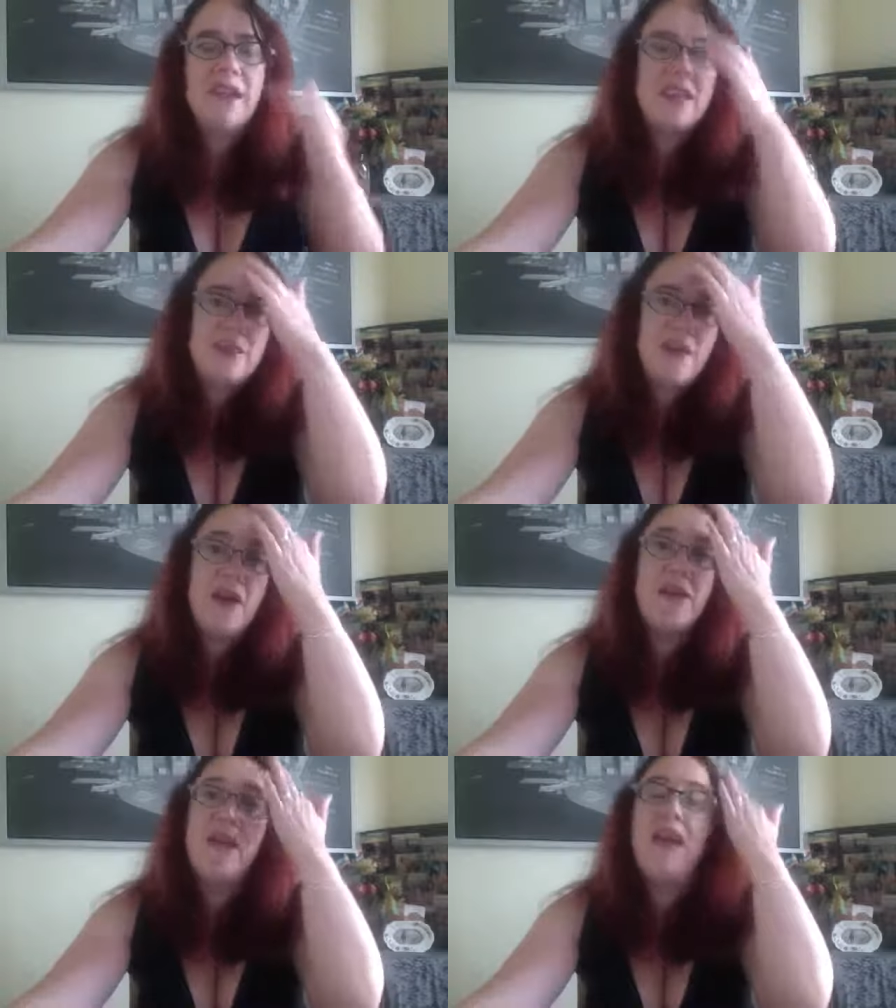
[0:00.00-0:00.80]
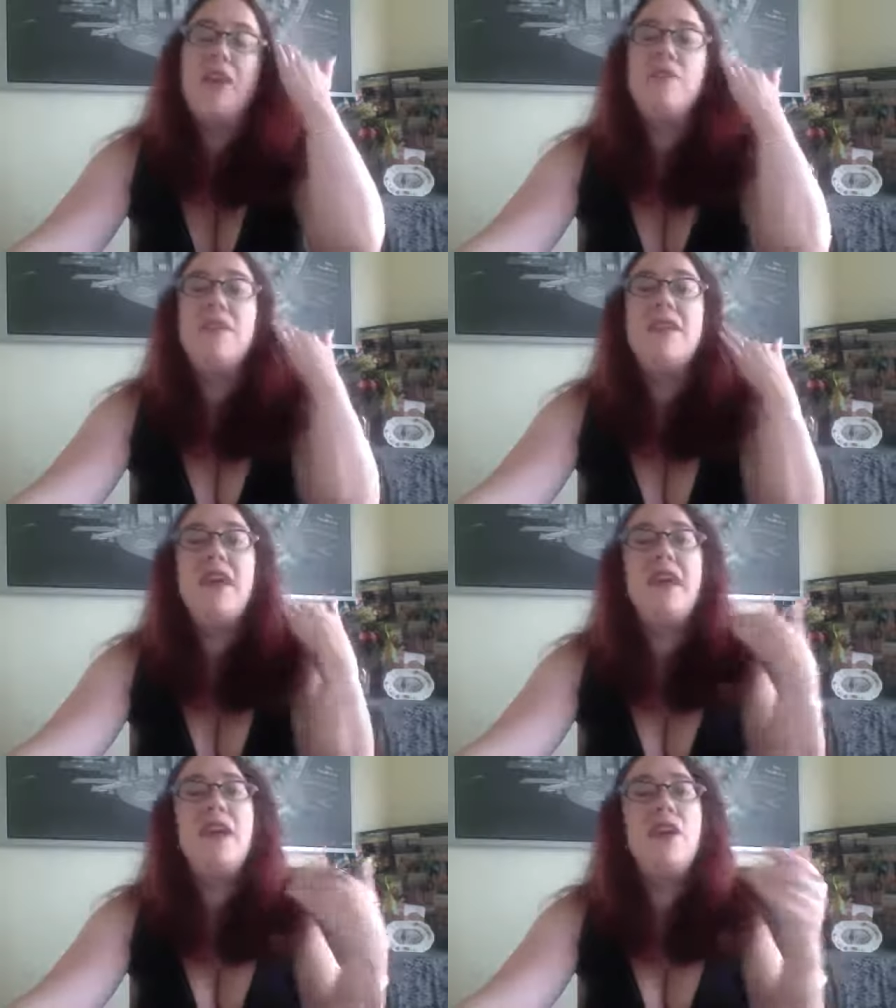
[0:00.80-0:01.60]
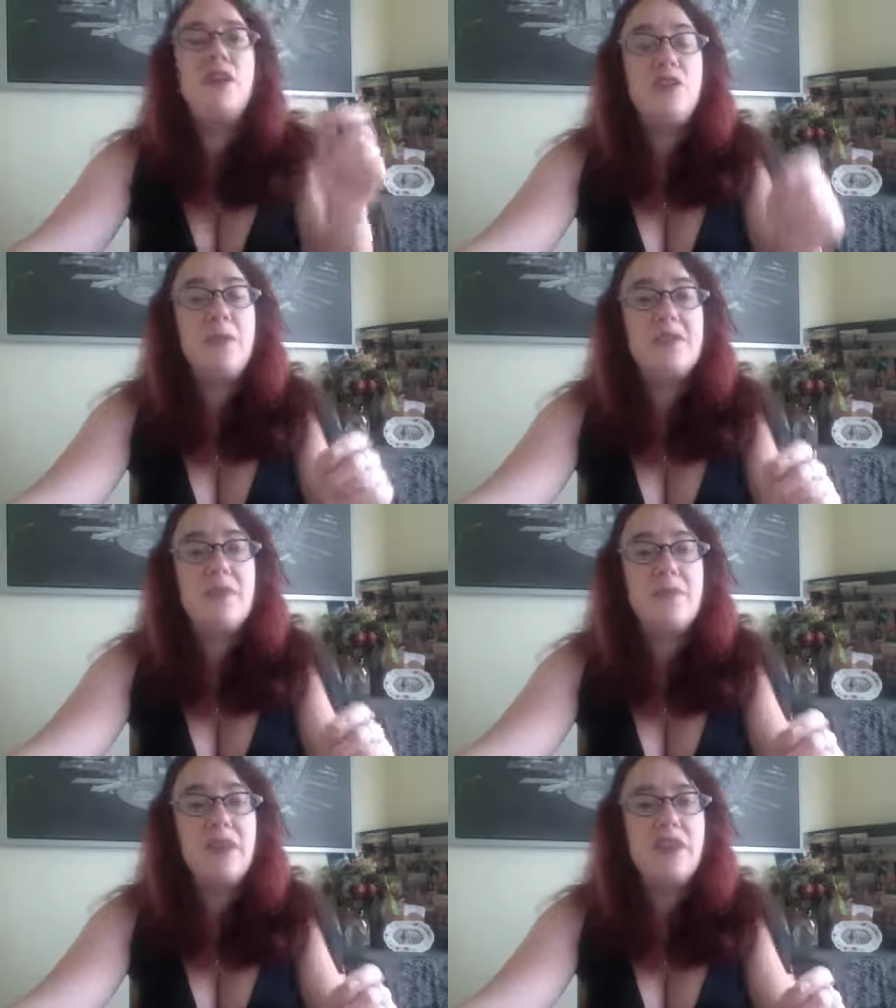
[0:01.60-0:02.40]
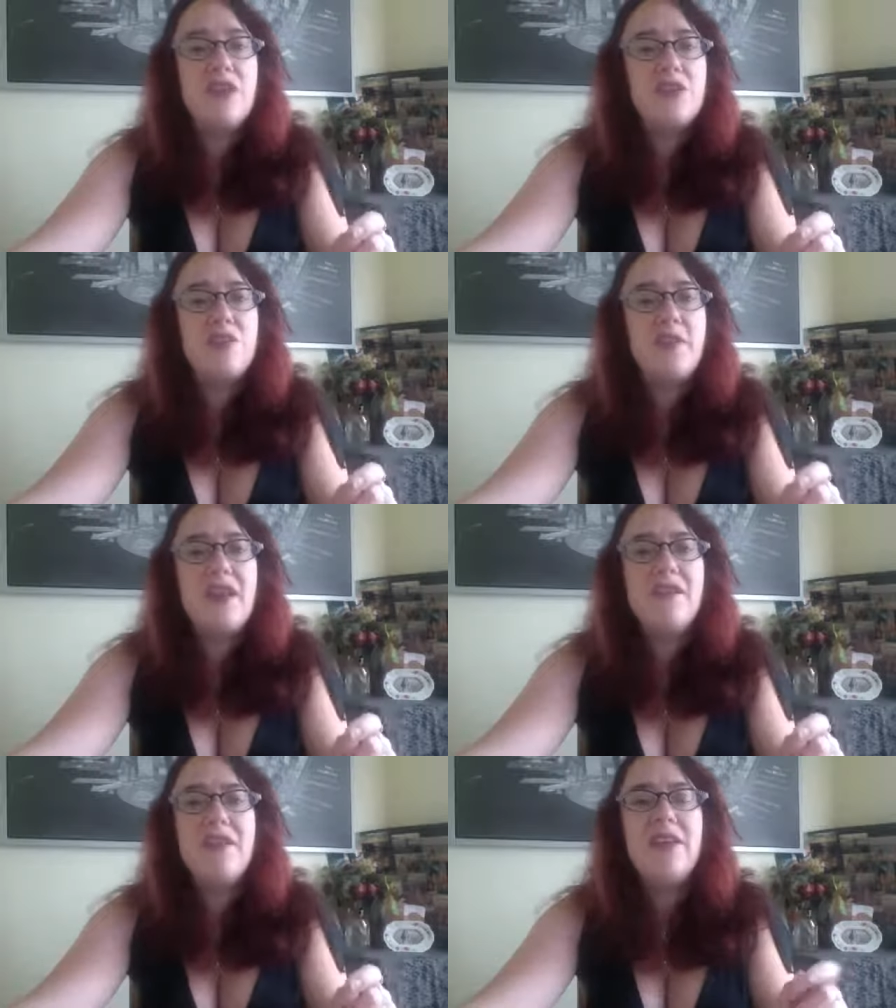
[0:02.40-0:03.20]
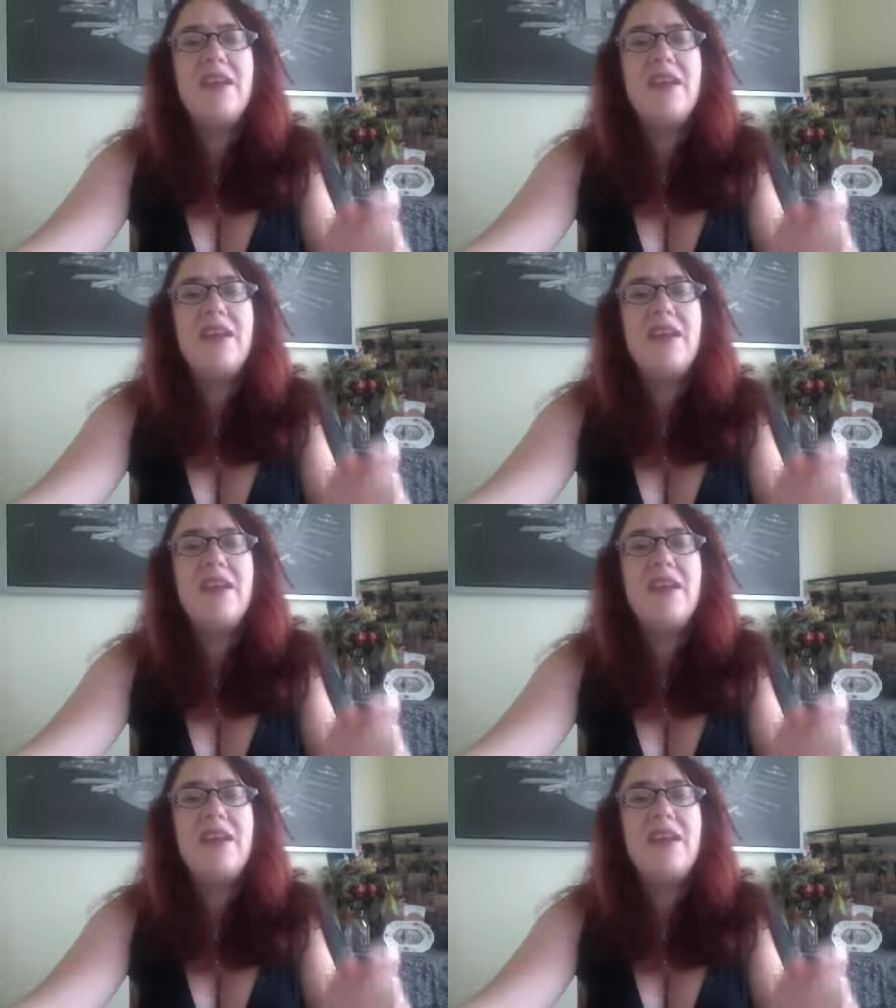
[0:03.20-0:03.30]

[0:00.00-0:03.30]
It's about every day doing something. So even